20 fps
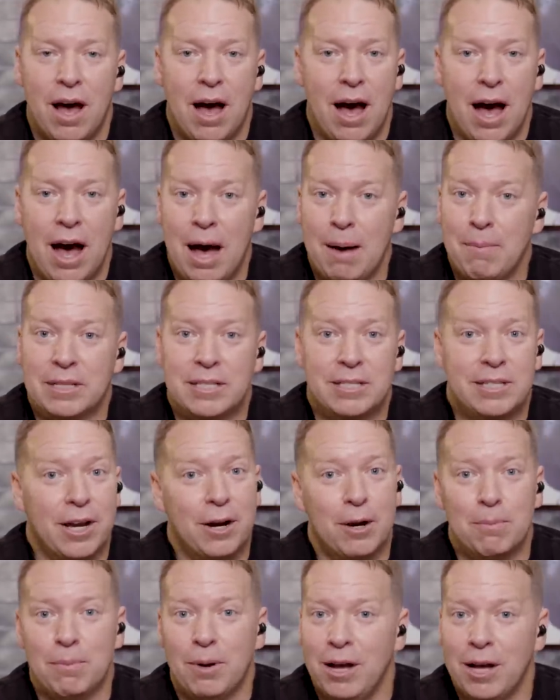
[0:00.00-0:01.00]
I'm a
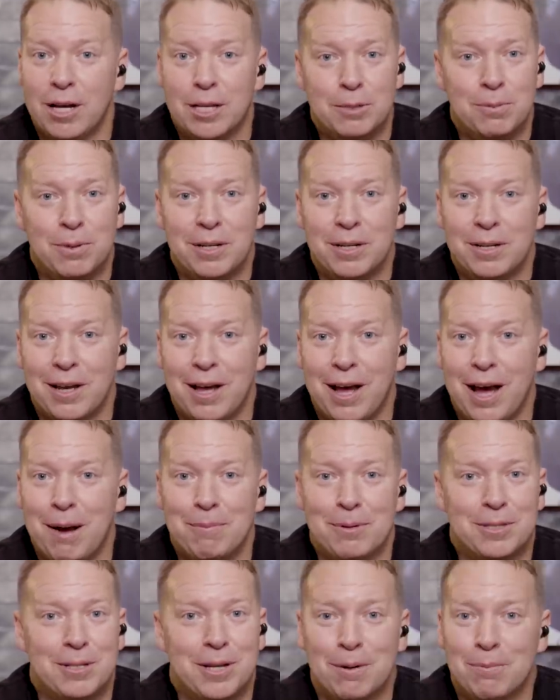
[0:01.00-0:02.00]
terrible husband. I'm
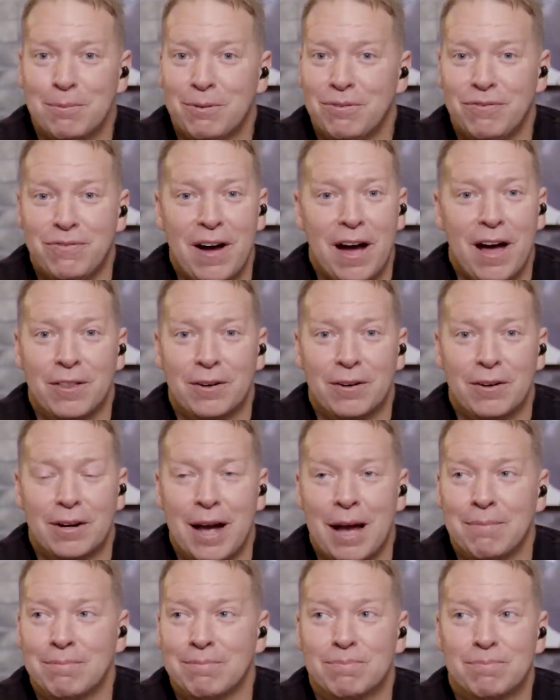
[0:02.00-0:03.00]
a terrible father.
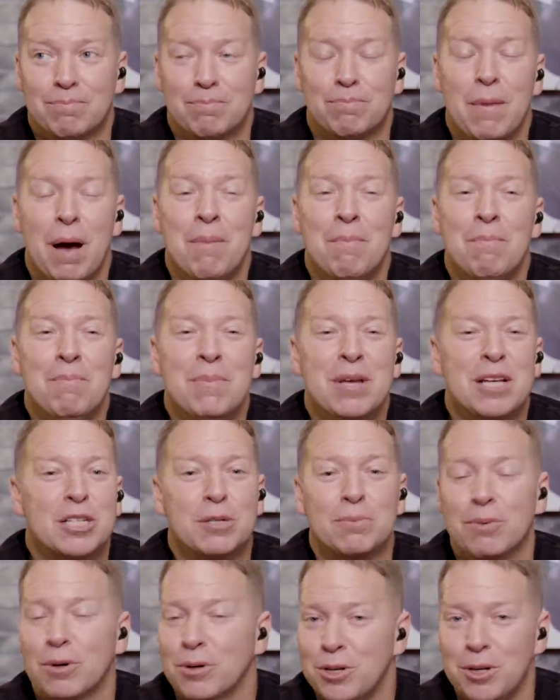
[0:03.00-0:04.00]
I'm a
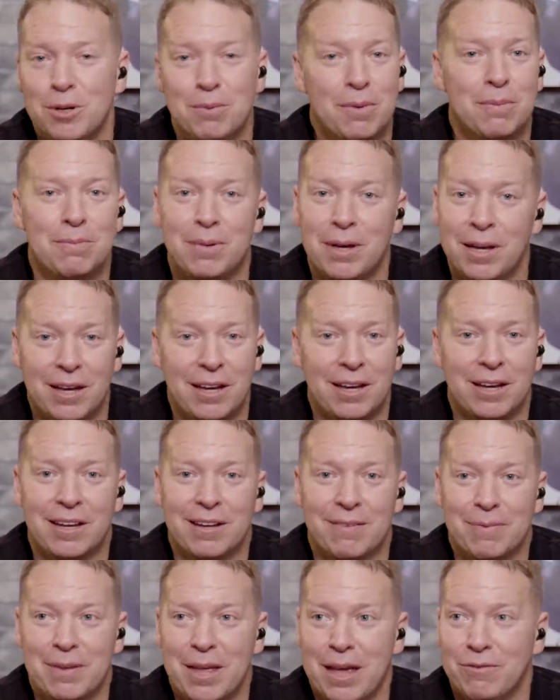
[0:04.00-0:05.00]
miserable human being
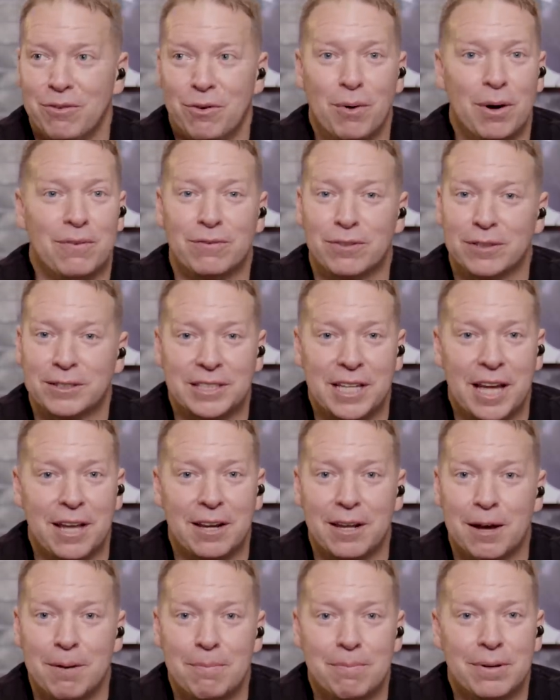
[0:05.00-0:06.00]
if it wasn't for stand
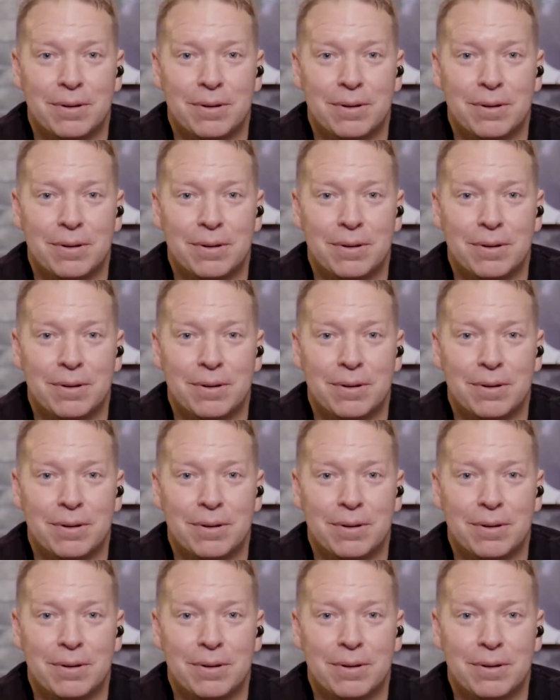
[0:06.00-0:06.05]
up.